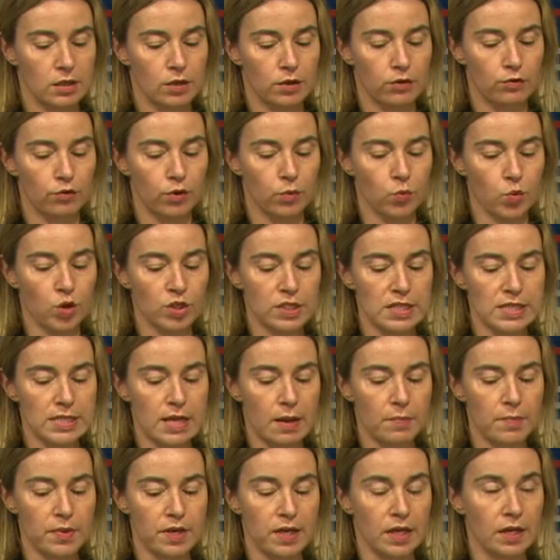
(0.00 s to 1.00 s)
from what is
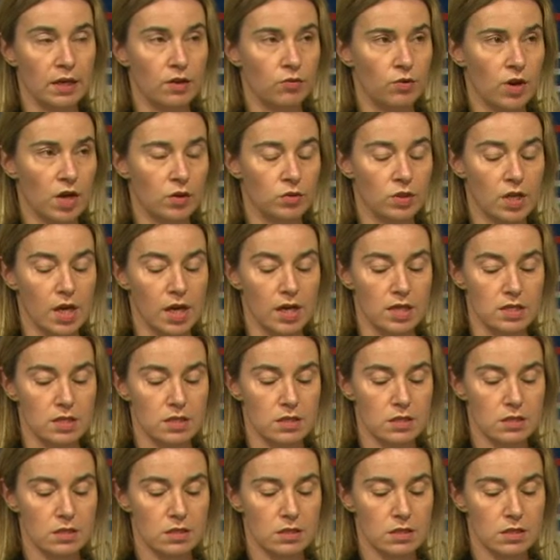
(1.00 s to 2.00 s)
happening around
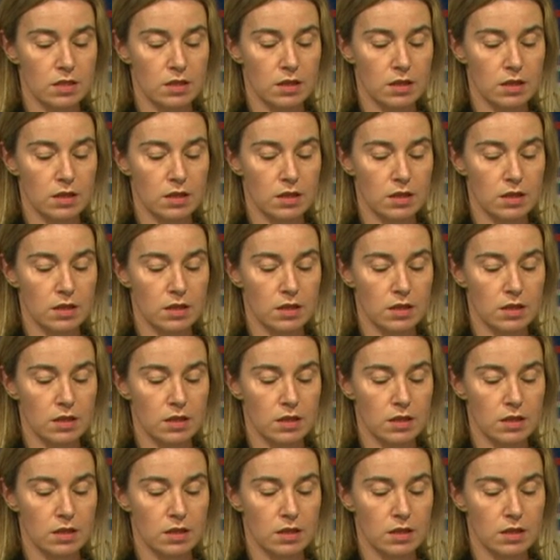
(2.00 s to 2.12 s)
us.